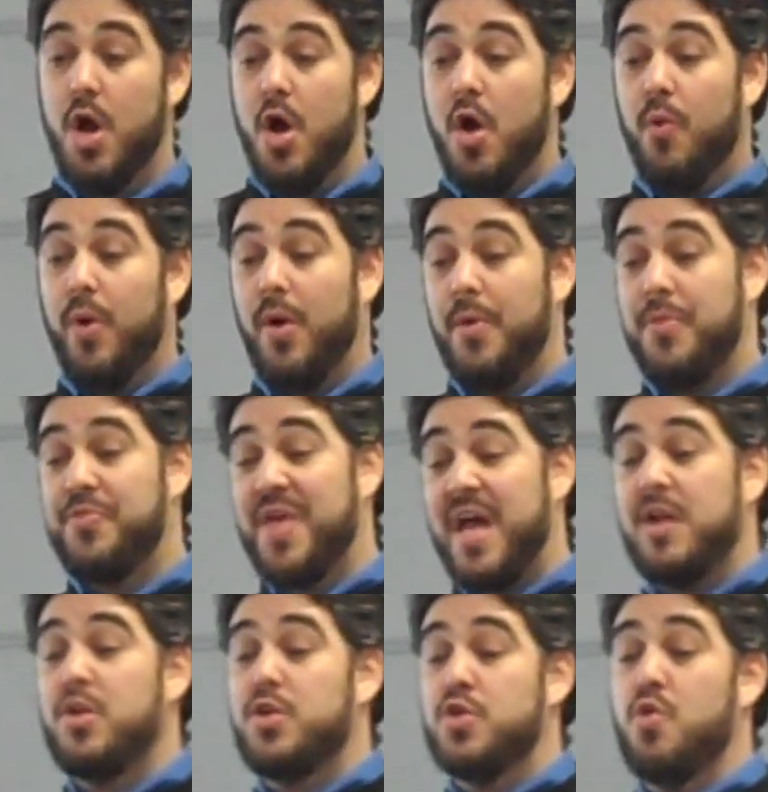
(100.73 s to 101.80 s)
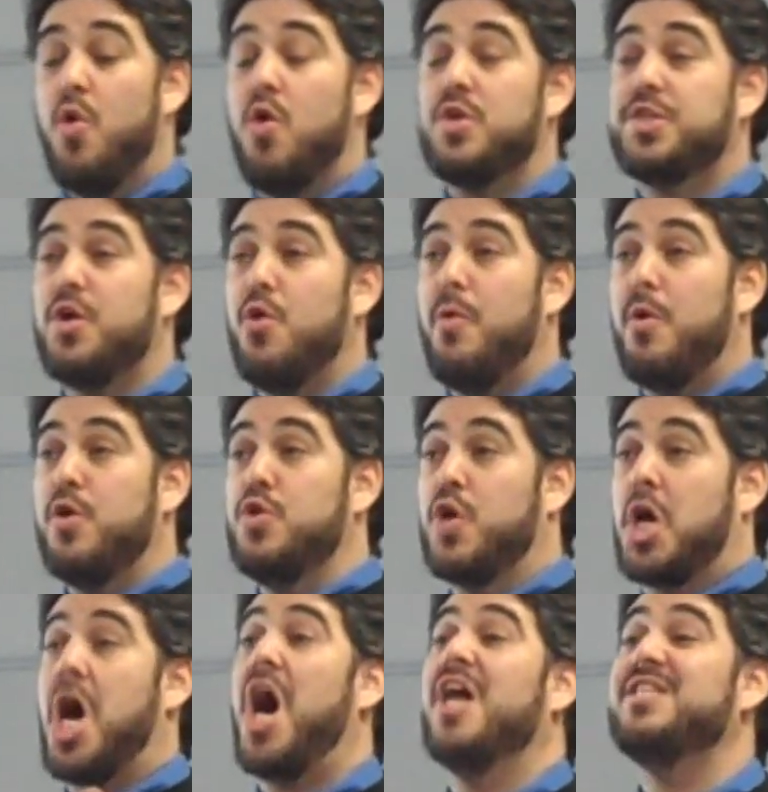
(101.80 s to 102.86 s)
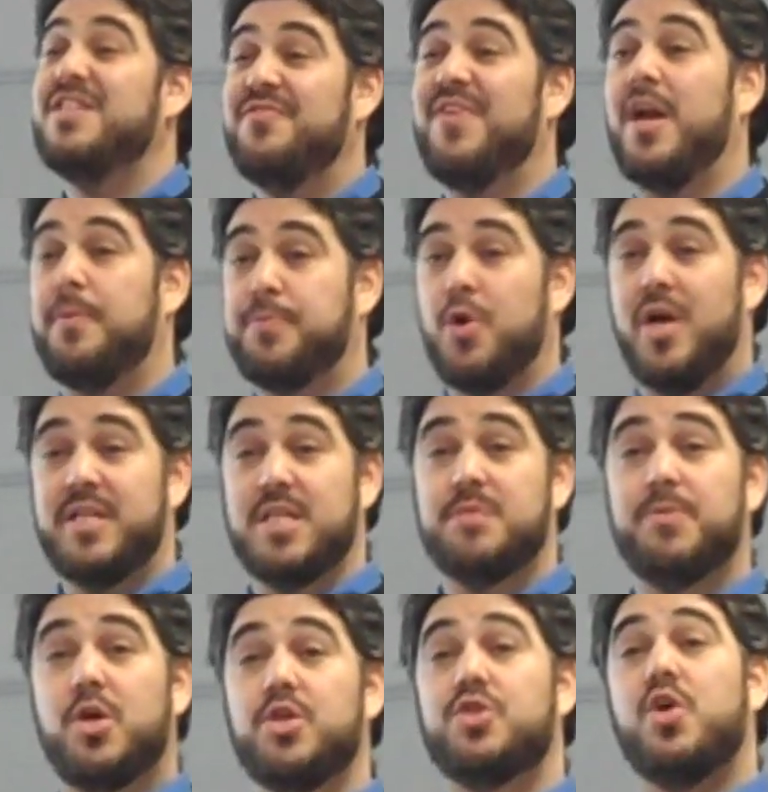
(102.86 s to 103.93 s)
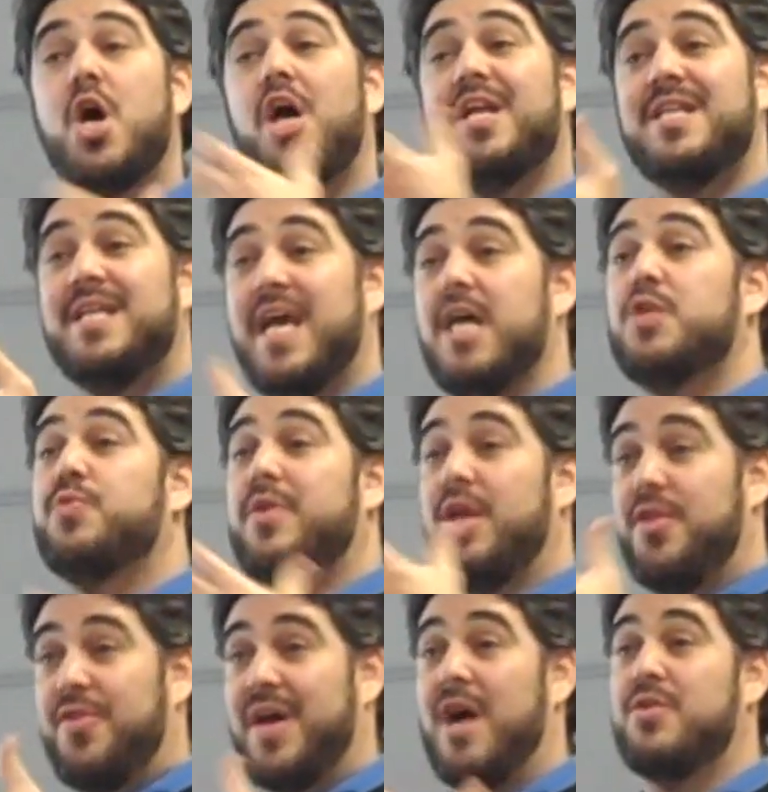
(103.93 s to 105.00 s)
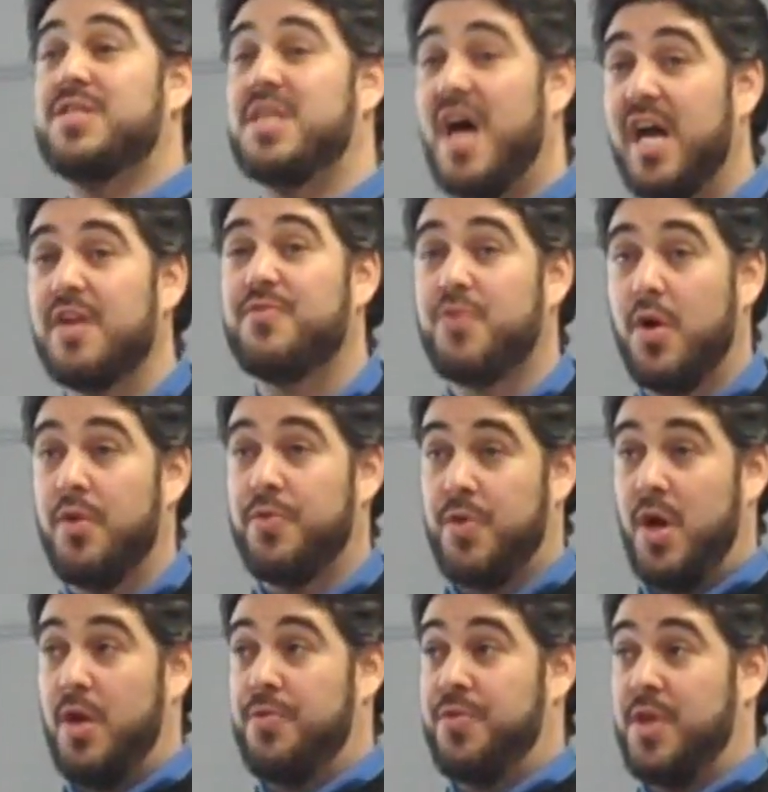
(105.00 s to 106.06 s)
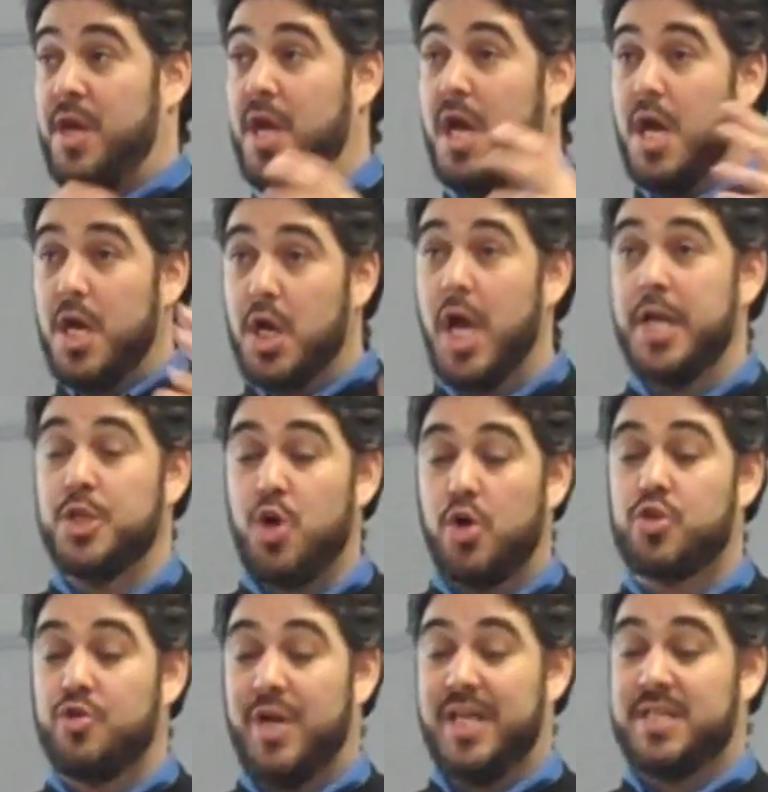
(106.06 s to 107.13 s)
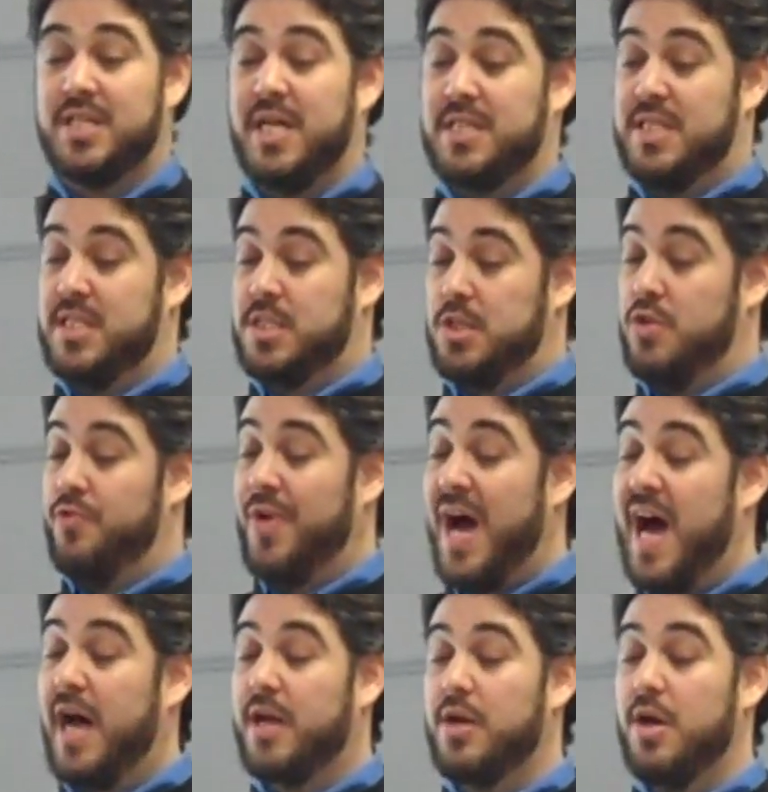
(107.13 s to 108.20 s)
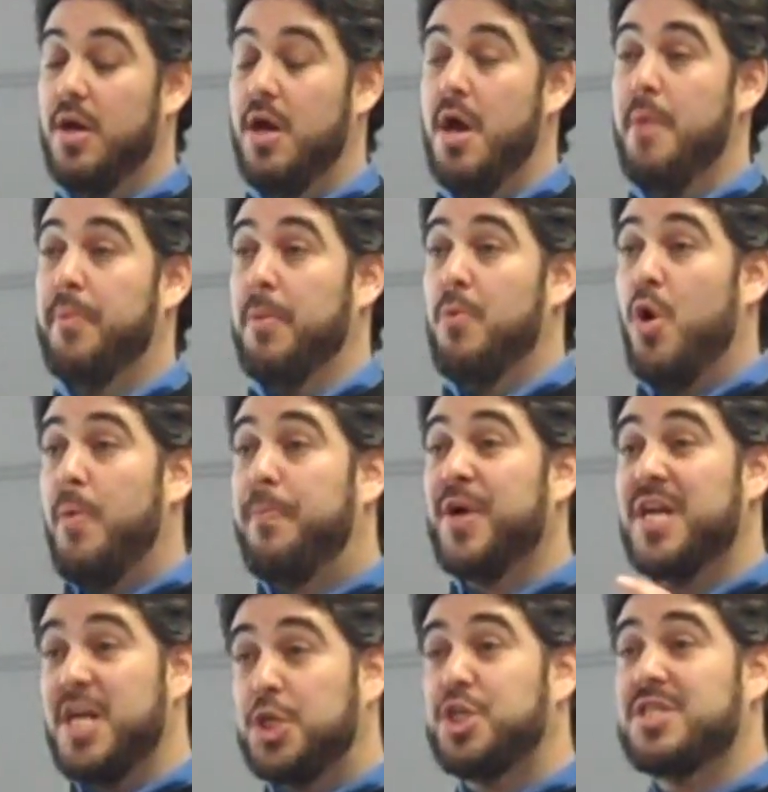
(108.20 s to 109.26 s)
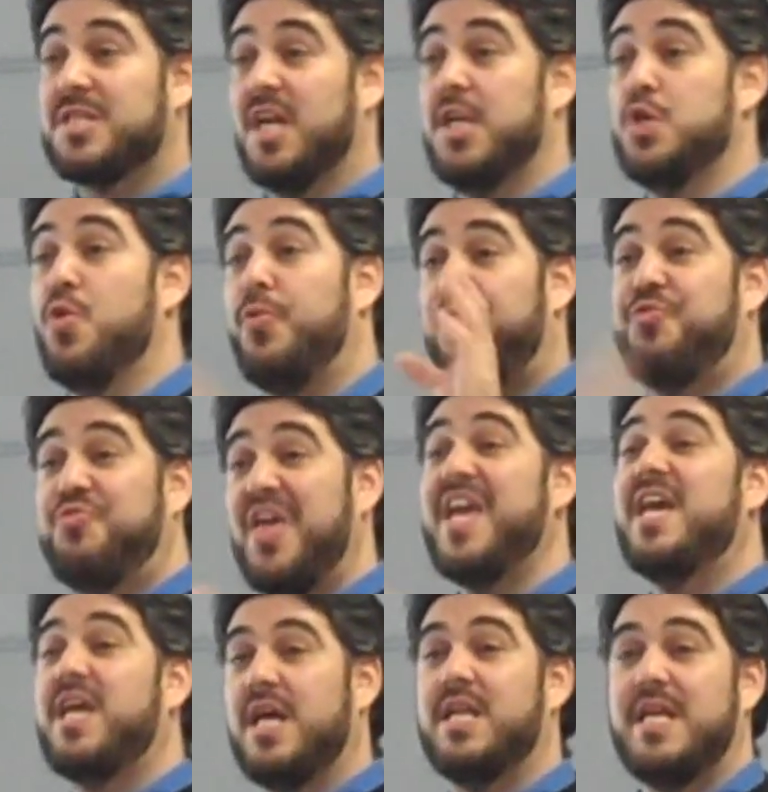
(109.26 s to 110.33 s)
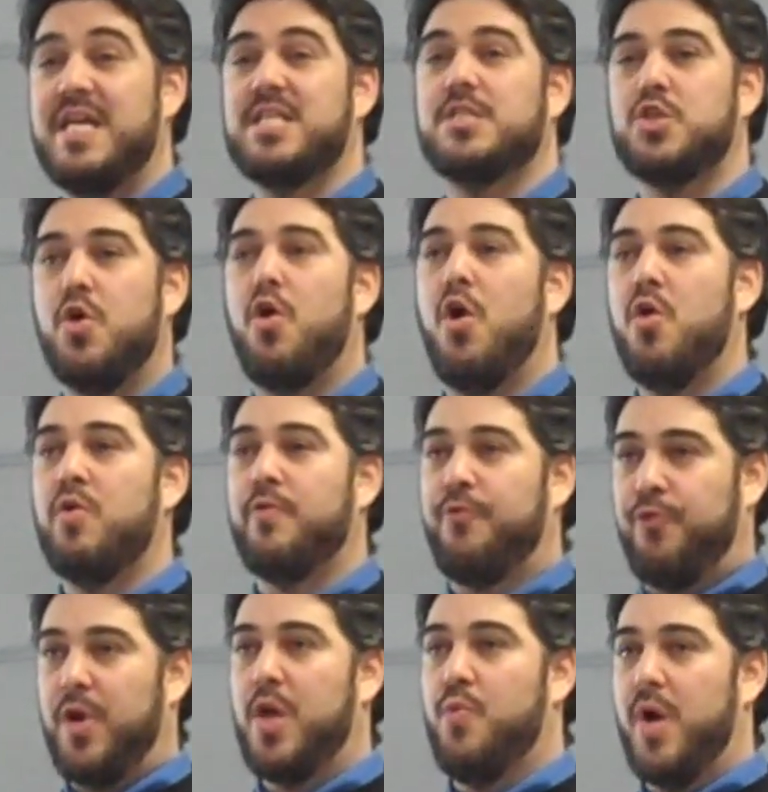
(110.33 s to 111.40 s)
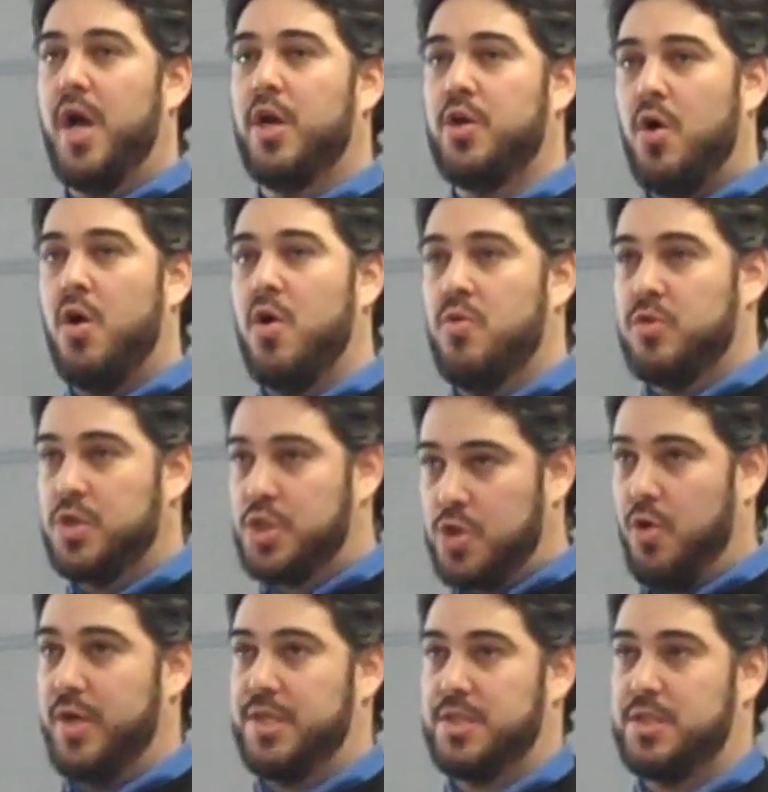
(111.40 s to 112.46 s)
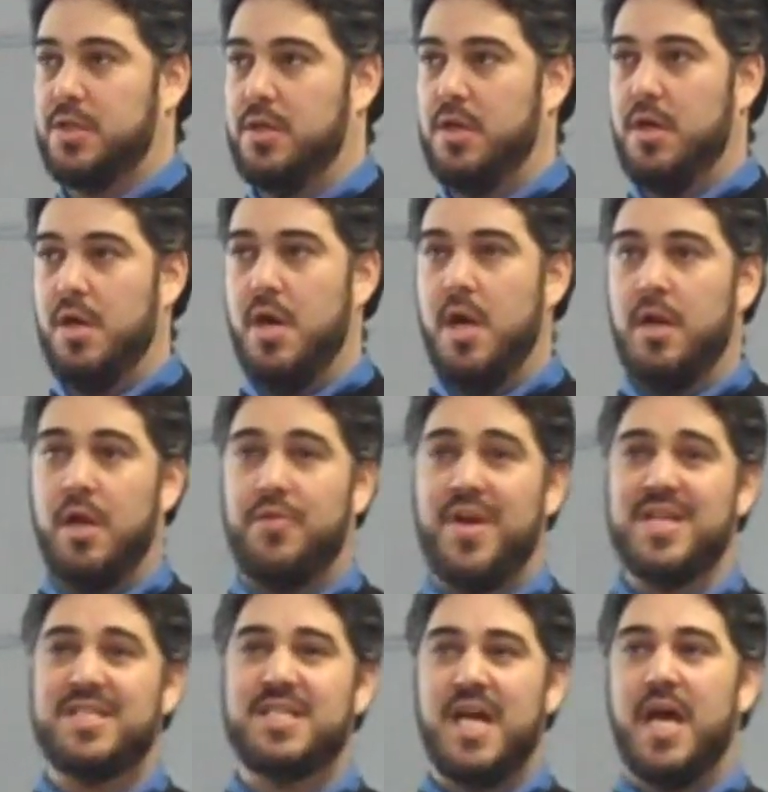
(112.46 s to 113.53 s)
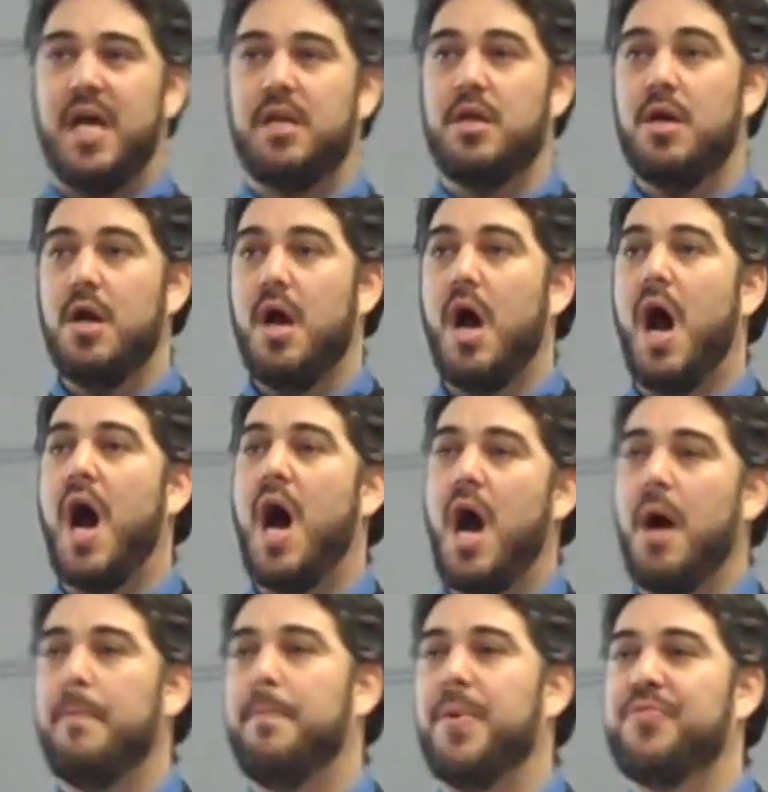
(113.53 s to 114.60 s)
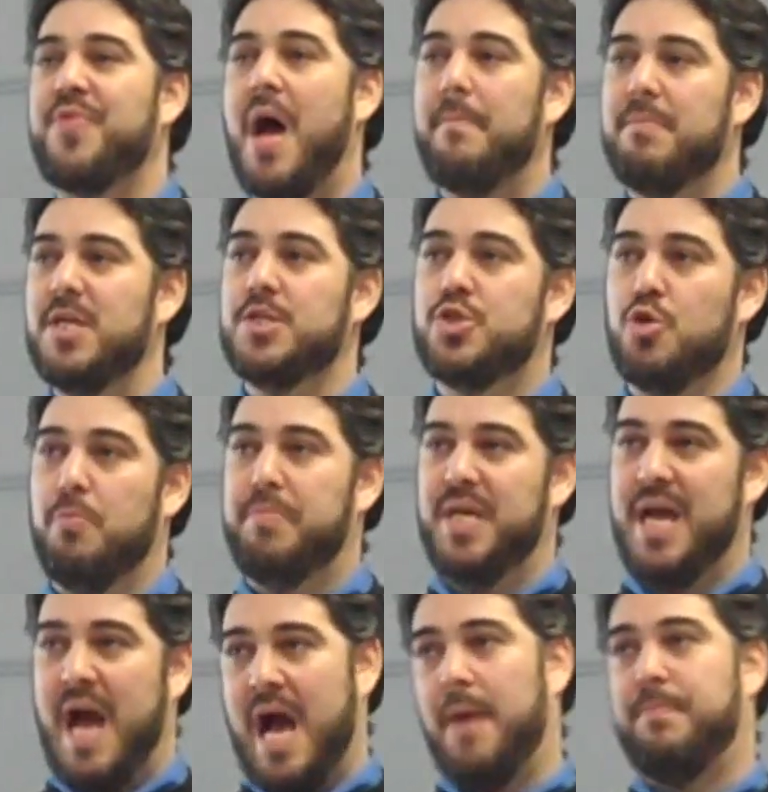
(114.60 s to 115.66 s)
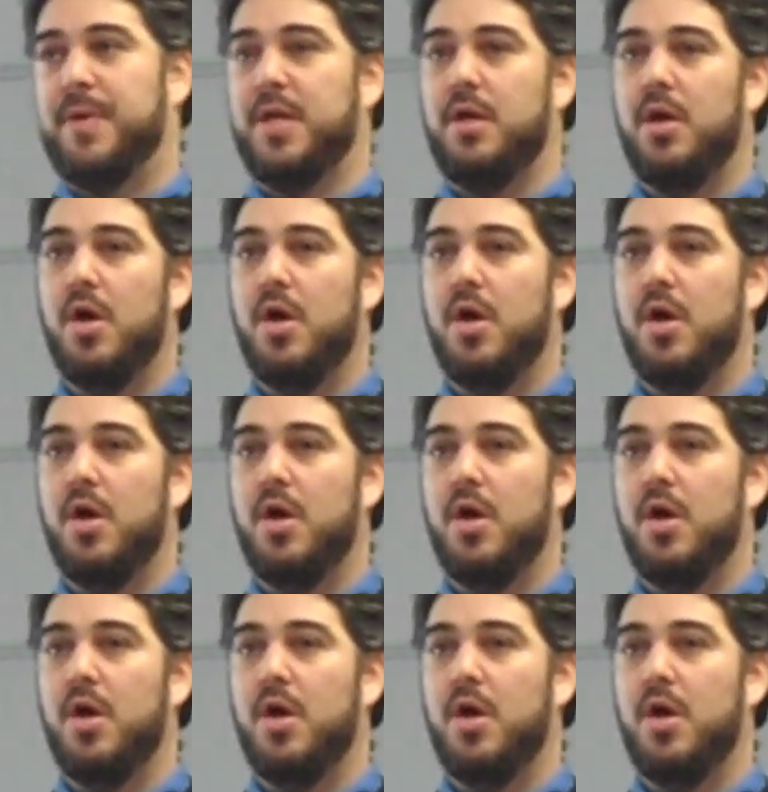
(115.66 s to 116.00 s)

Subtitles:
Well, then you also can't develop your ideas because you can't engage with anything outside of the indoctrinated ideas that you had. But more perniciously, you think it is your own free will, your own choice. Now they said, but that means you'll be happy.